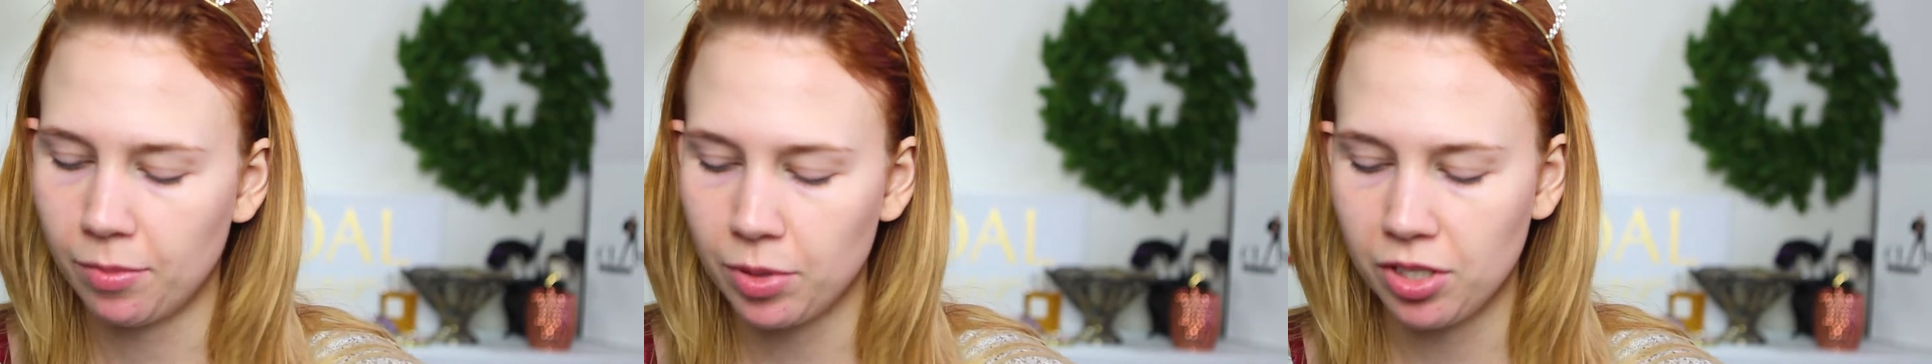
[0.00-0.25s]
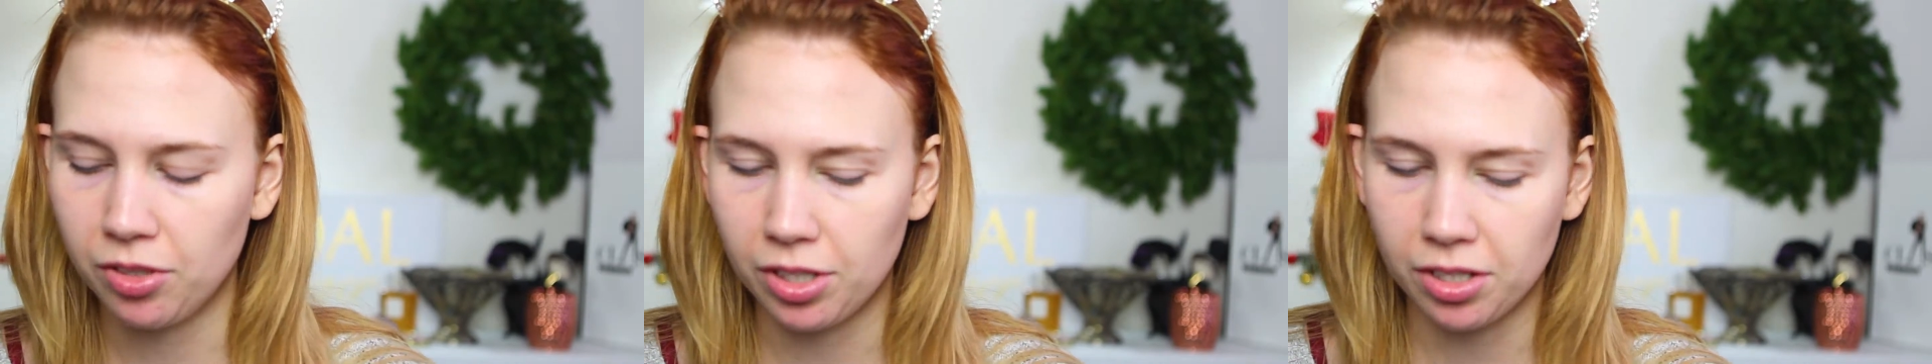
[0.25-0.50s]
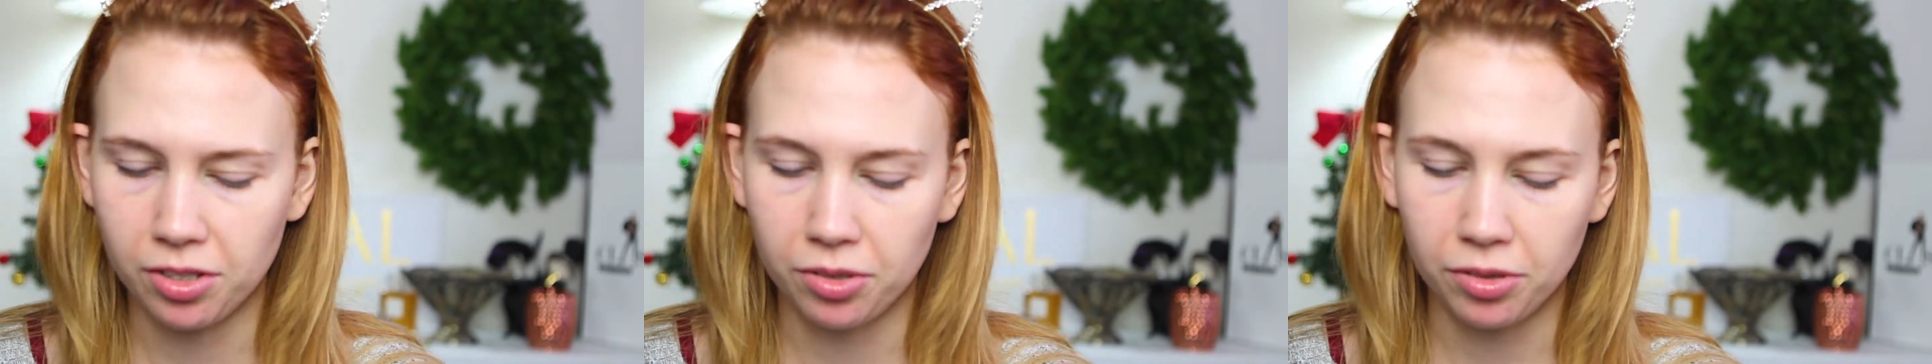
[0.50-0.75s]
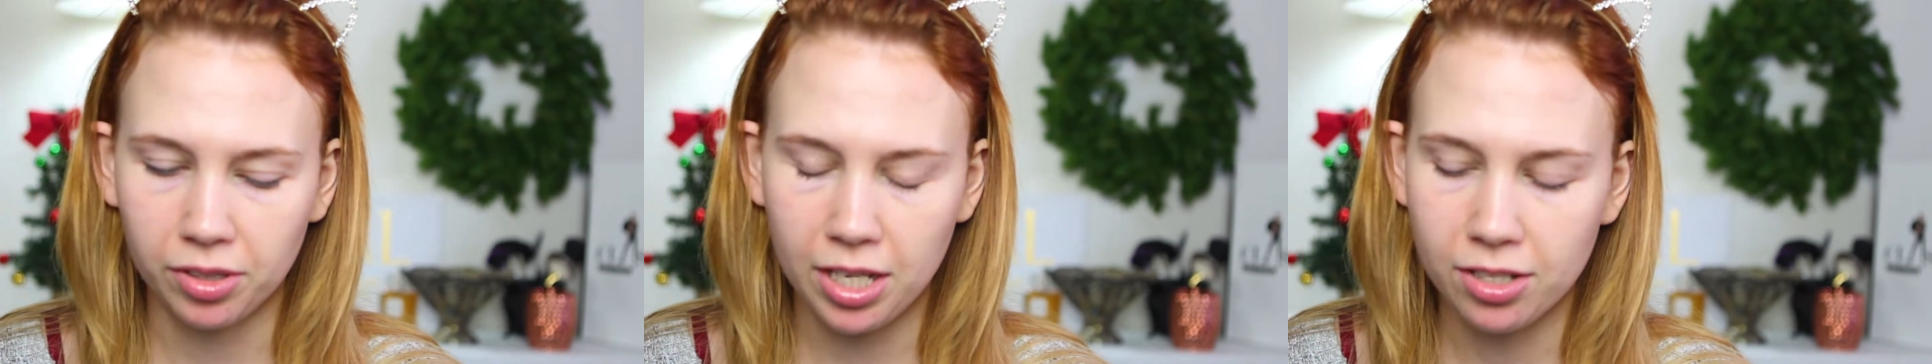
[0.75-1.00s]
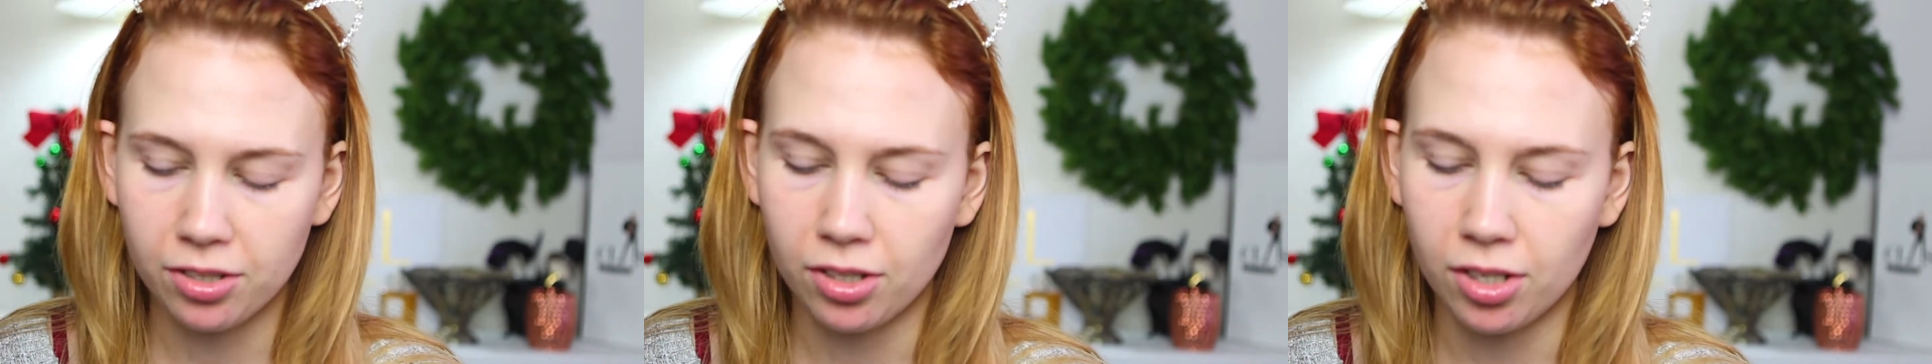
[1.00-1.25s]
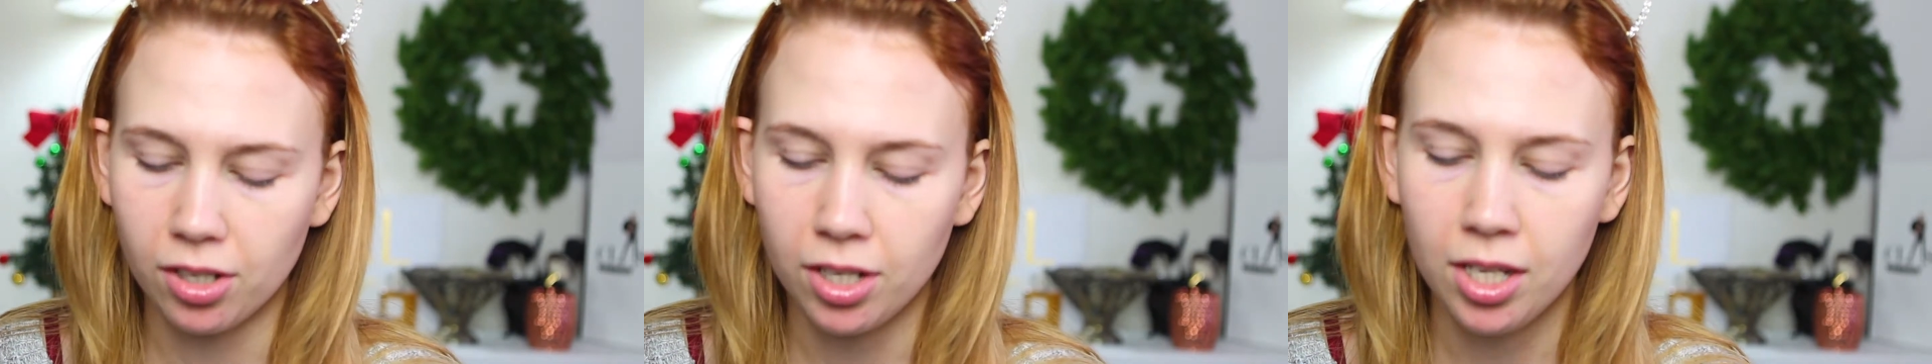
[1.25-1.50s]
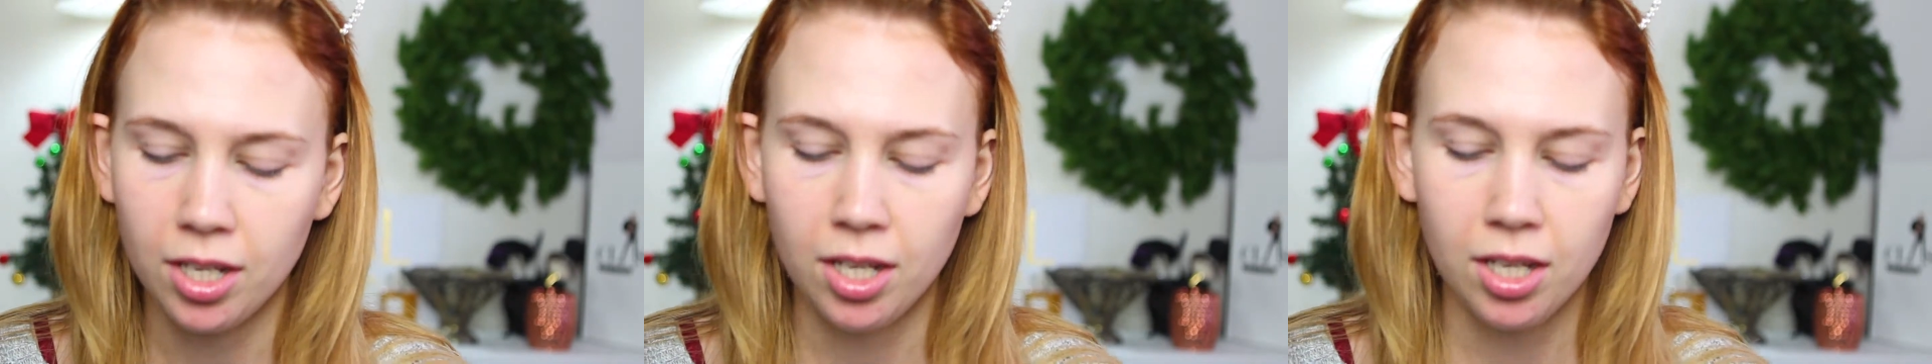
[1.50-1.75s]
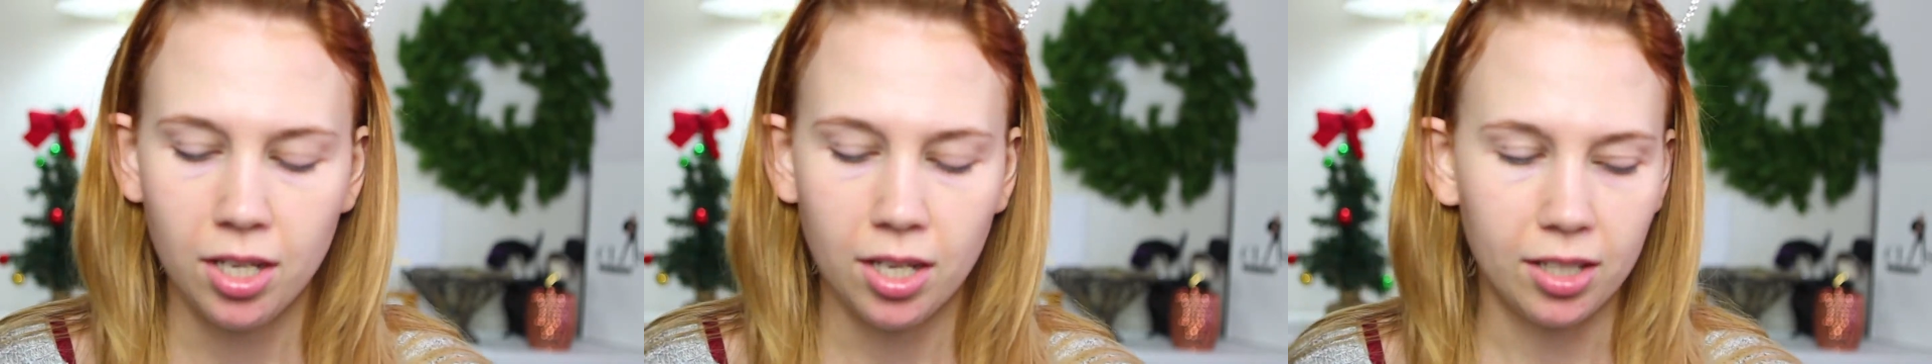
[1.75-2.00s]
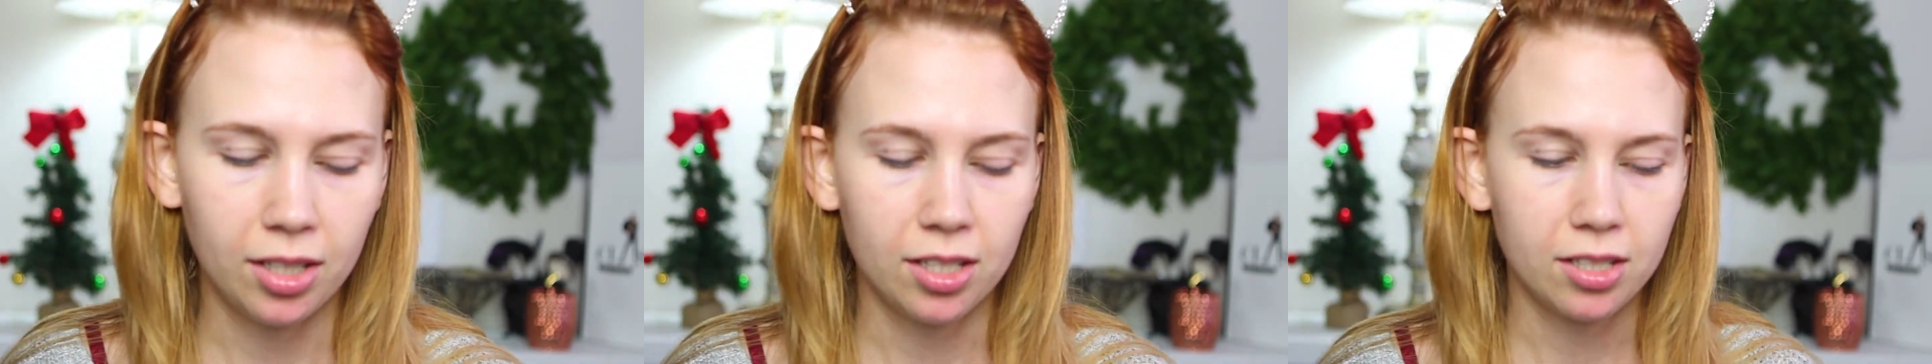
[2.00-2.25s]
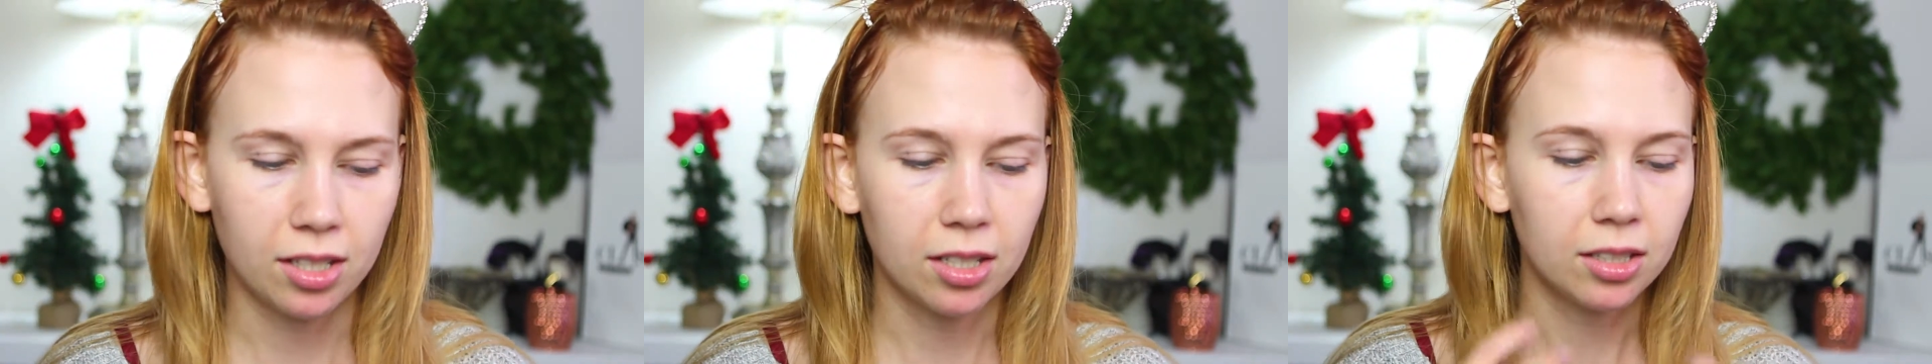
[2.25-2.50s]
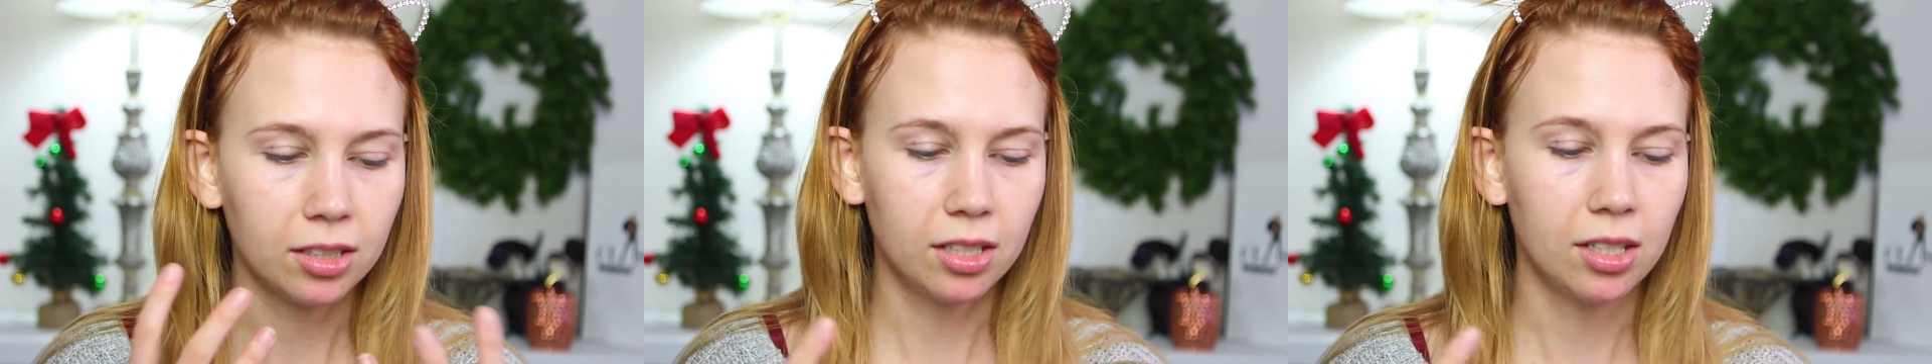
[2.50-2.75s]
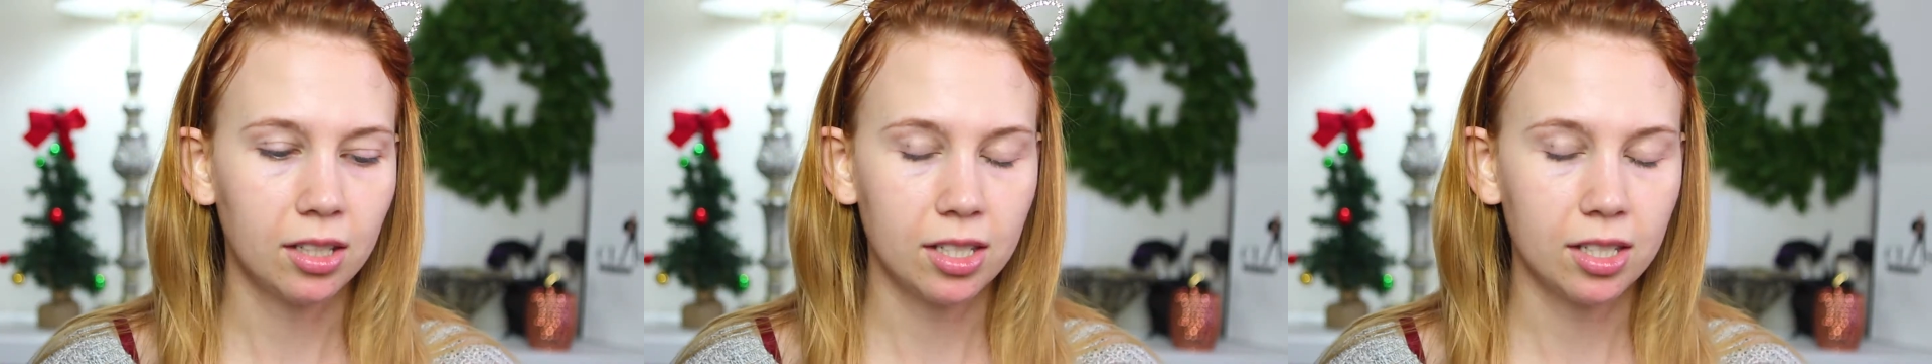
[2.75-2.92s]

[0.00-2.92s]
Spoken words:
I've been using a new cleanser. I think it's like cleaning.